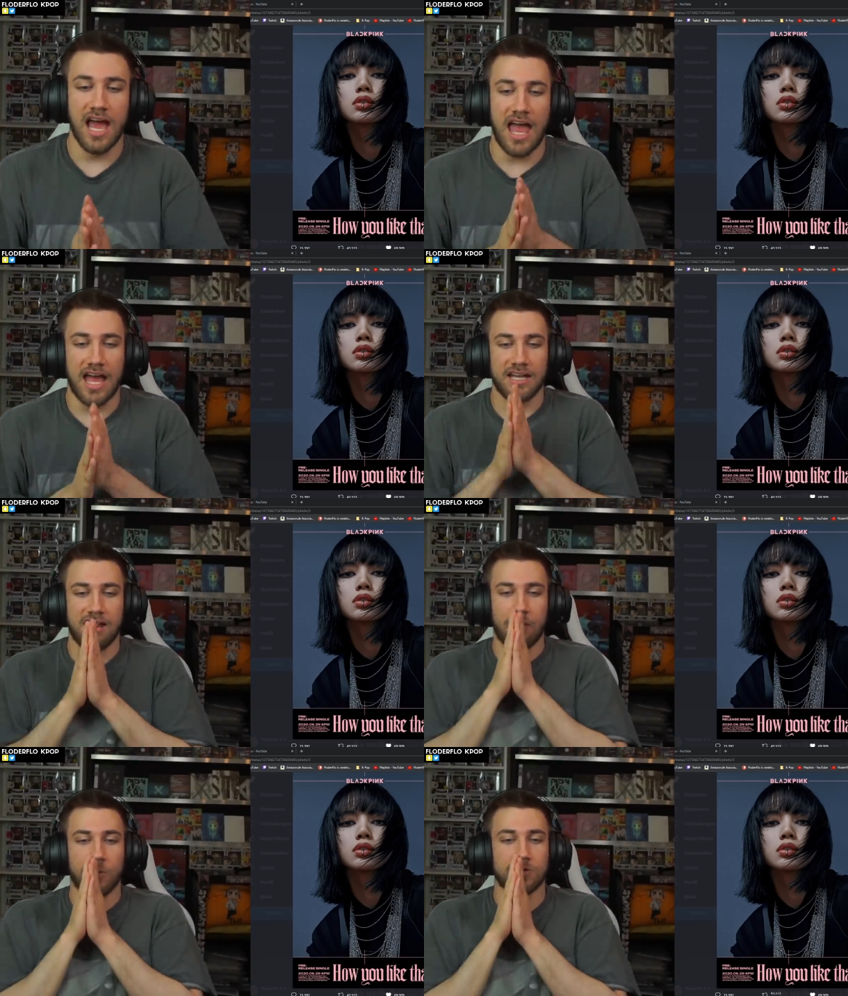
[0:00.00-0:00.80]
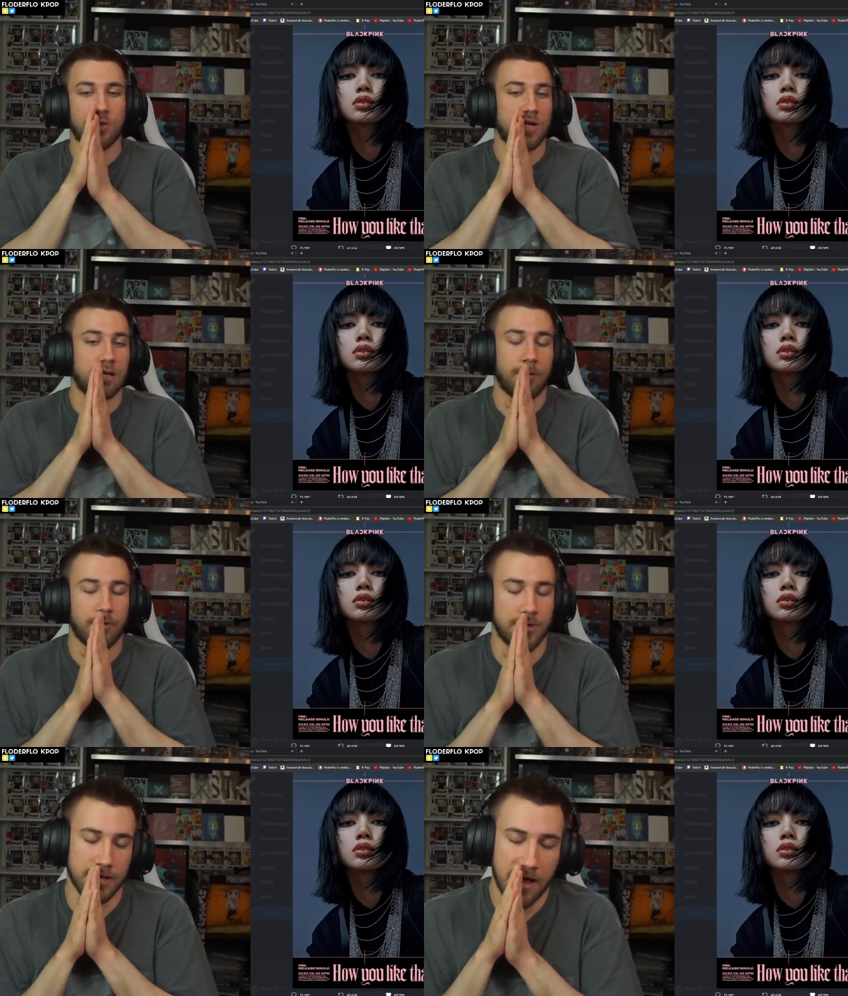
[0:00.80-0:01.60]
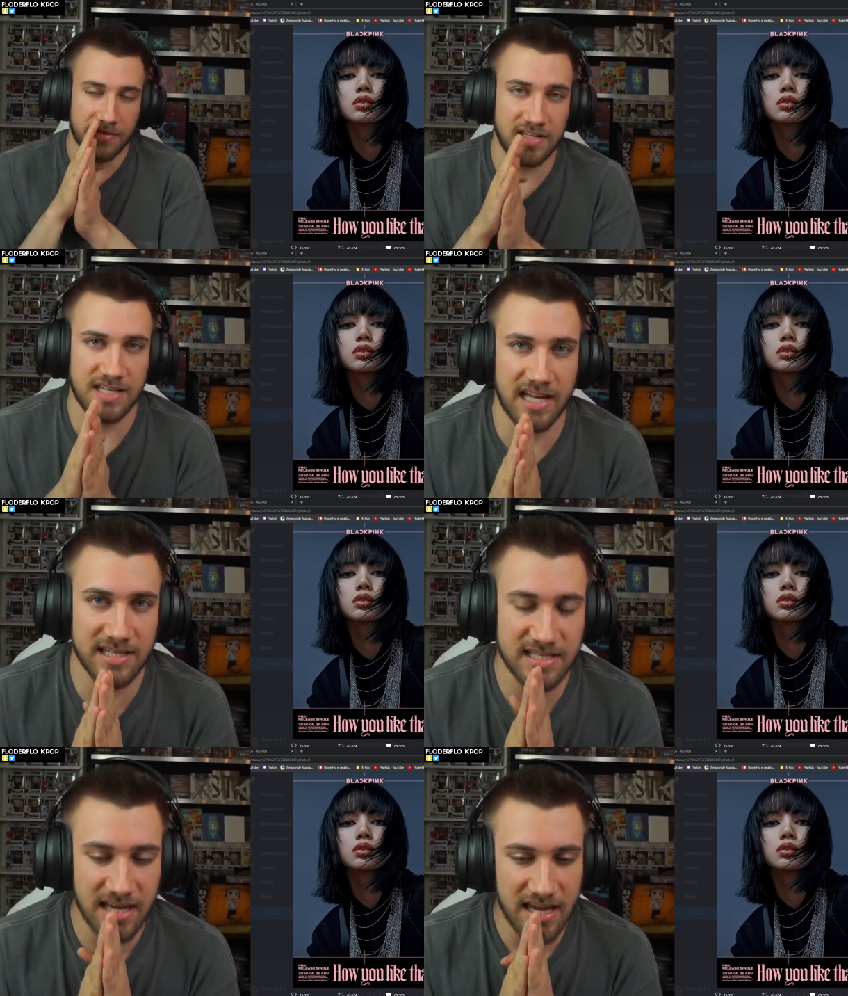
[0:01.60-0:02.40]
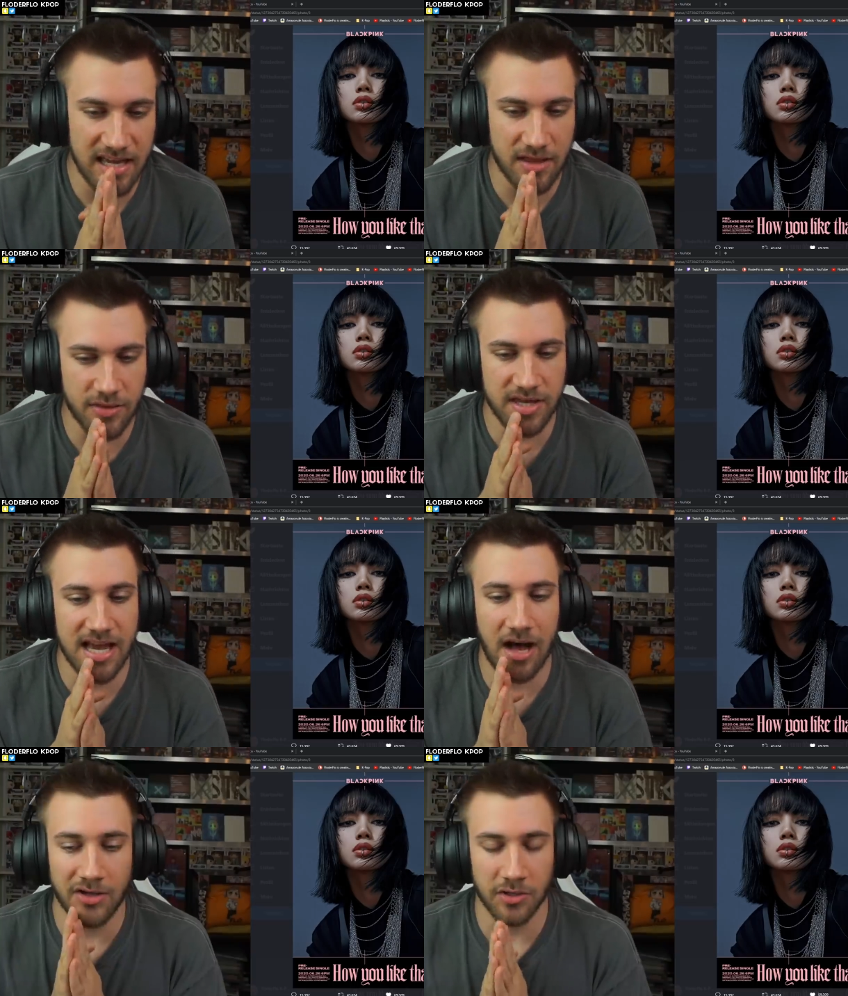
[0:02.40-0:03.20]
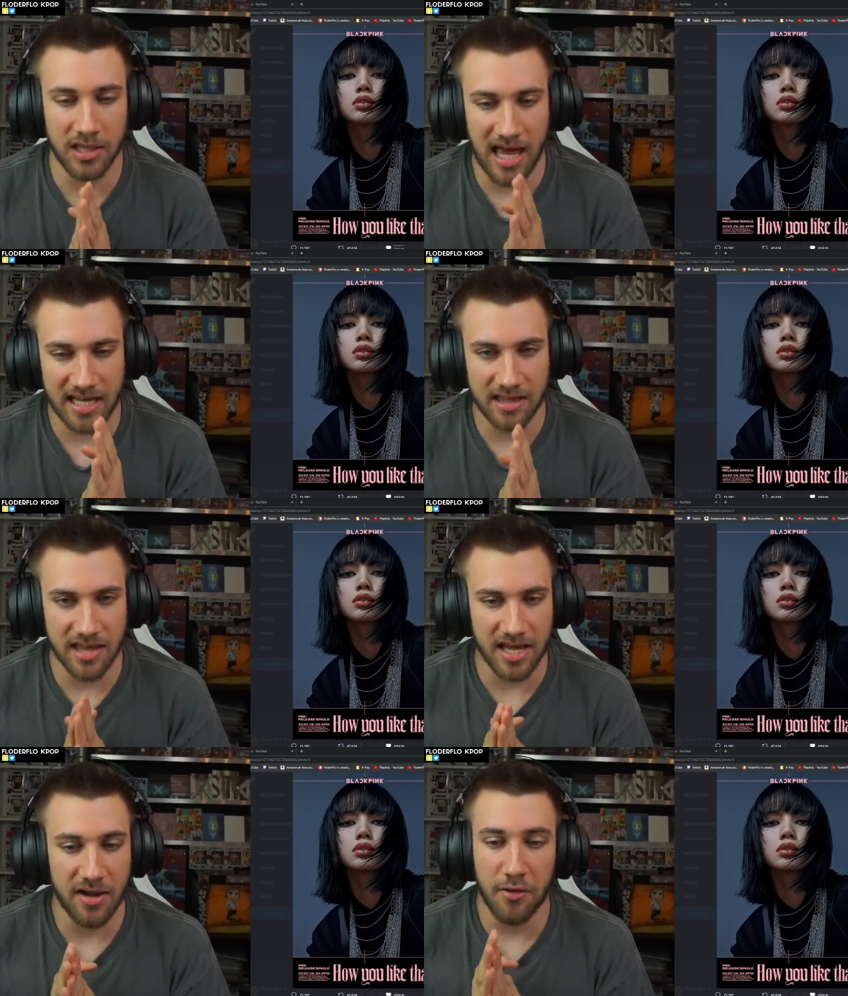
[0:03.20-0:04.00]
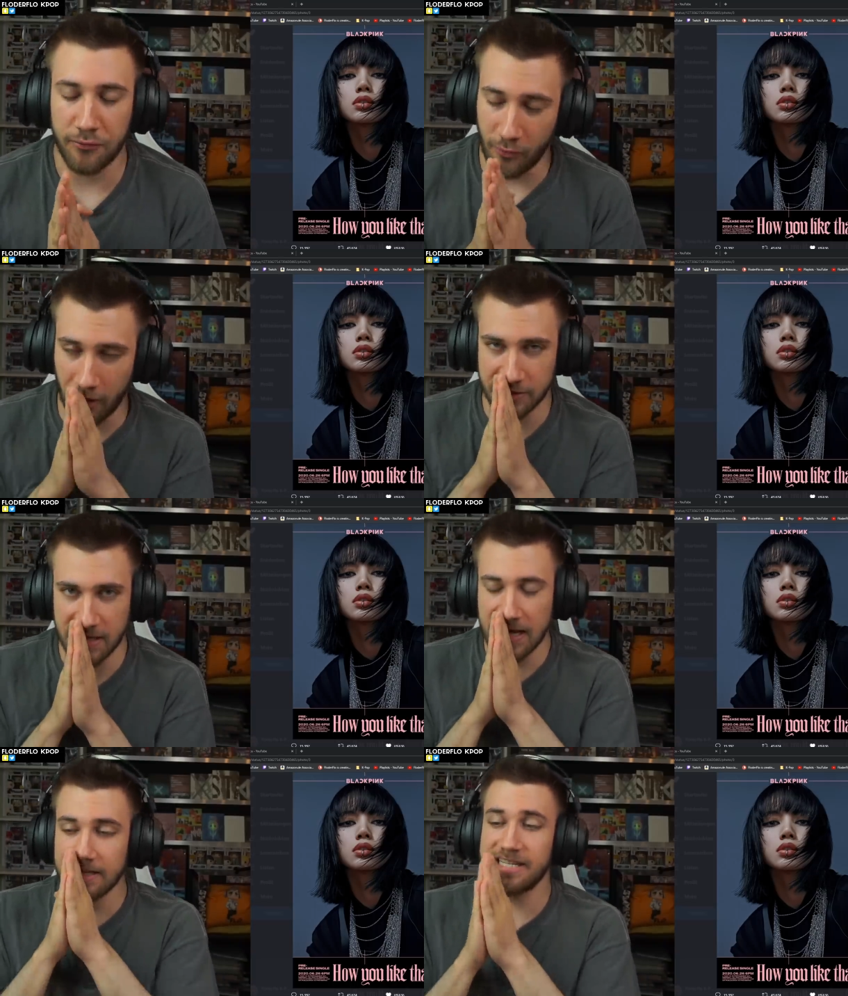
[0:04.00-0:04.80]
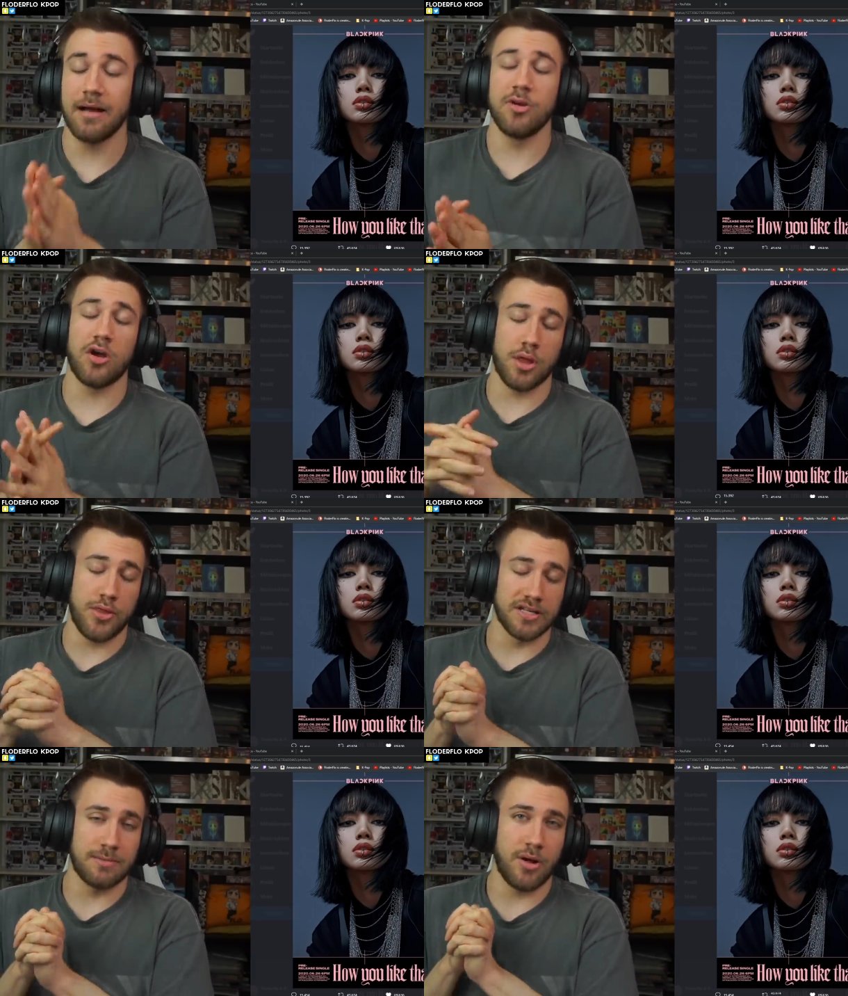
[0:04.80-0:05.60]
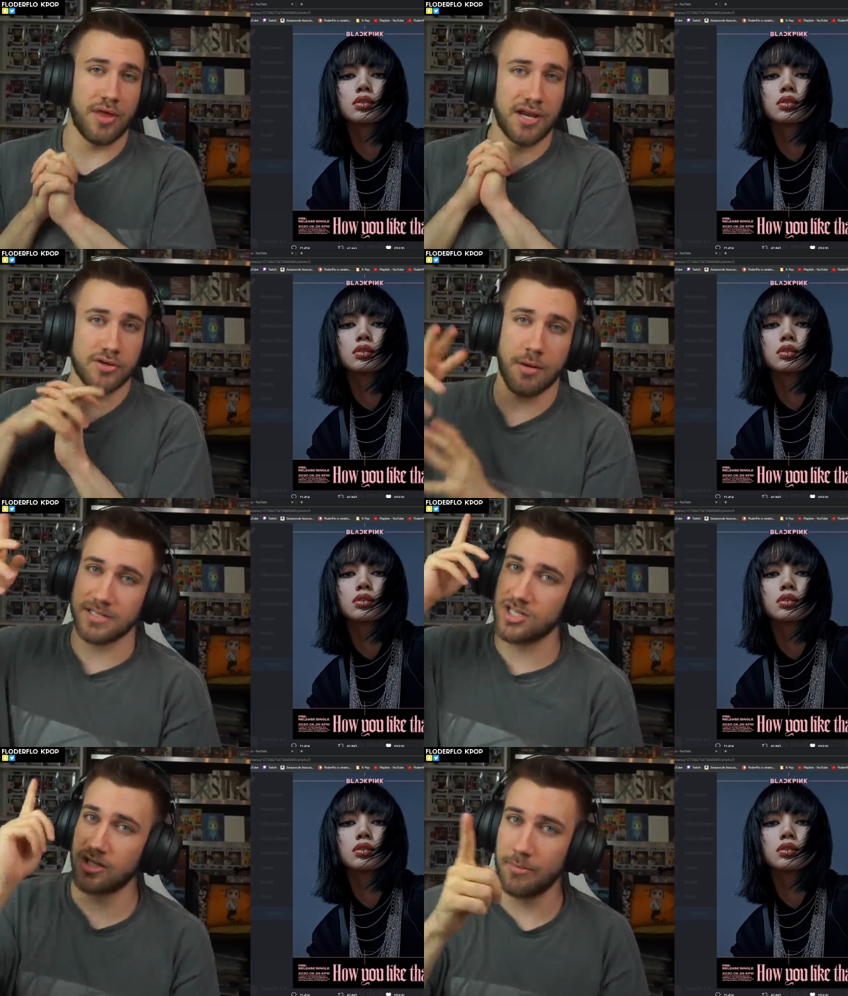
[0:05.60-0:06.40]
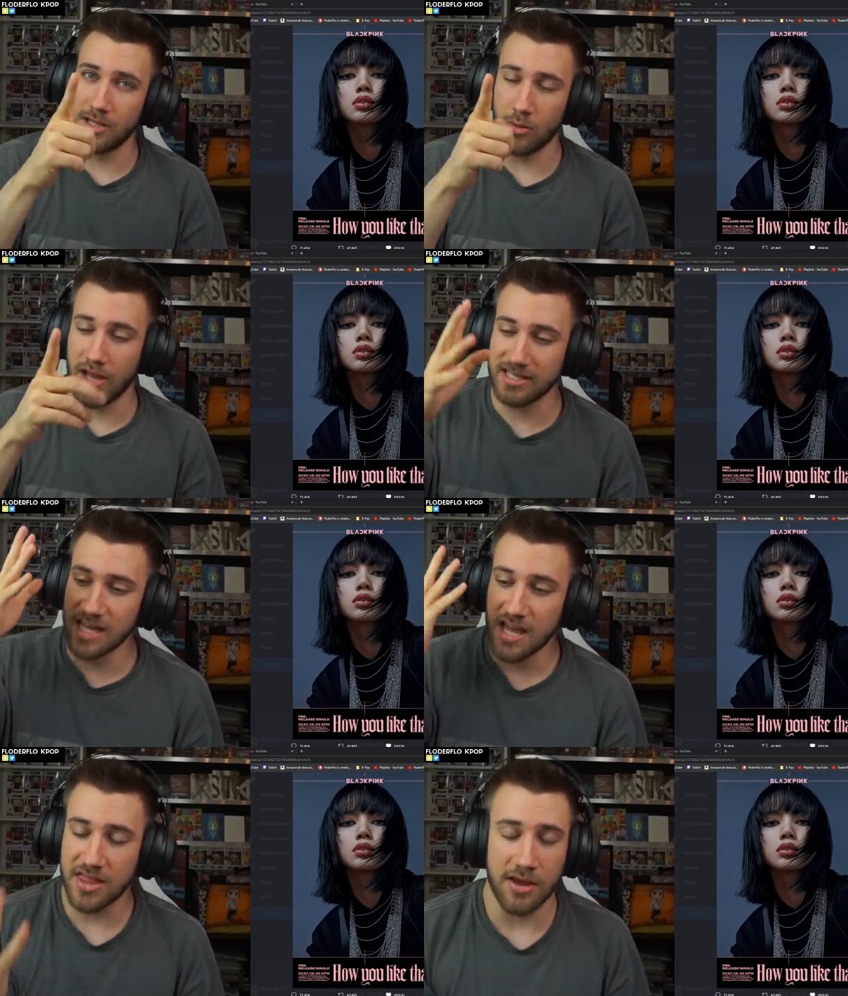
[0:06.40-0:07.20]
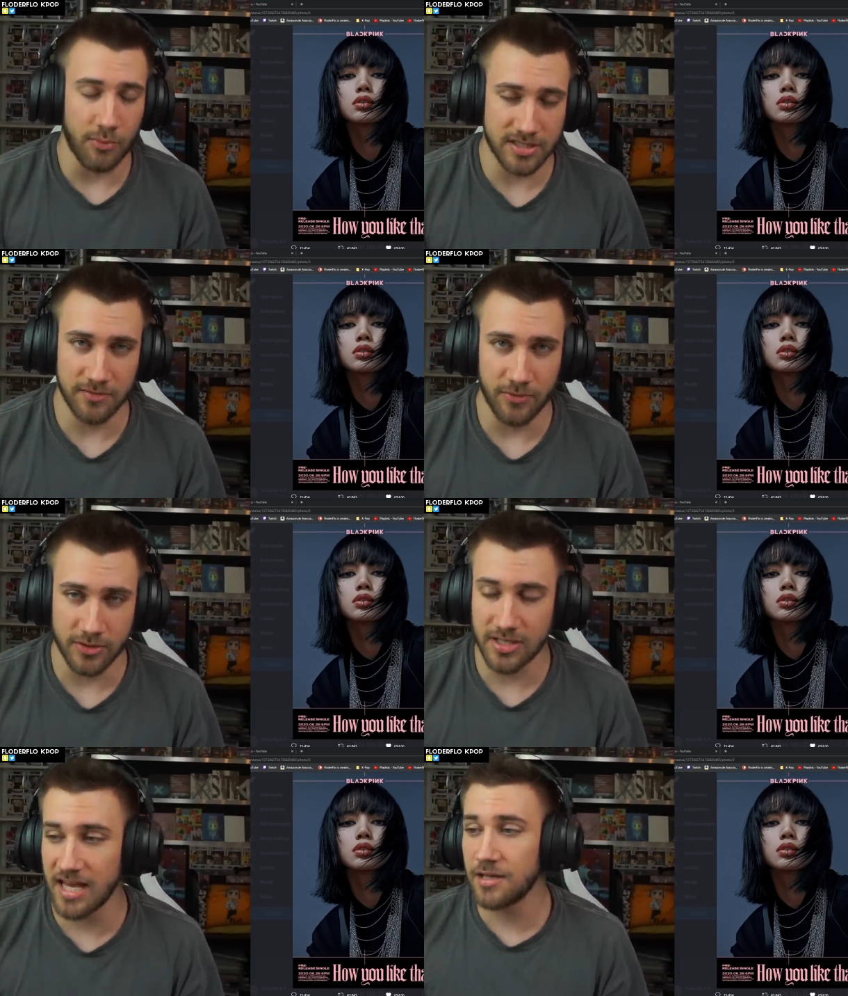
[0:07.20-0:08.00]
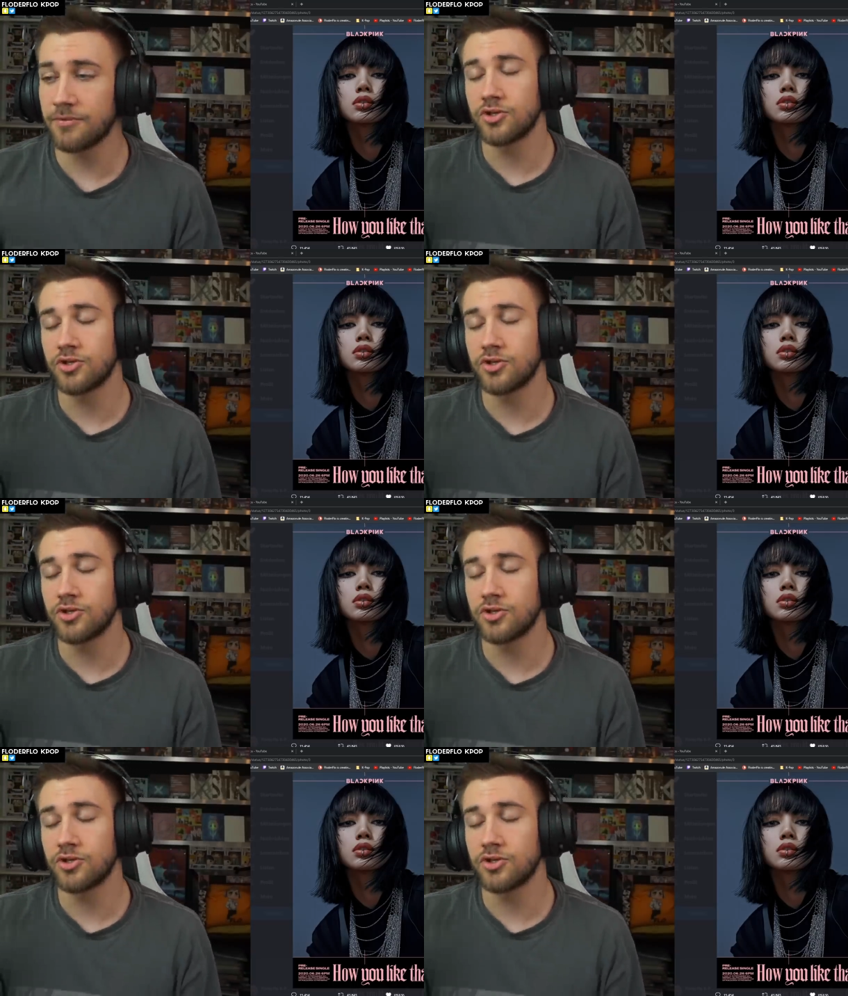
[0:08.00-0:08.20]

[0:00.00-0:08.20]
Speaker 1: And uh, what do you think about the details in the how you like that font? Tell me all your thoughts about that in the comment section down below, guys. That was it for today. If you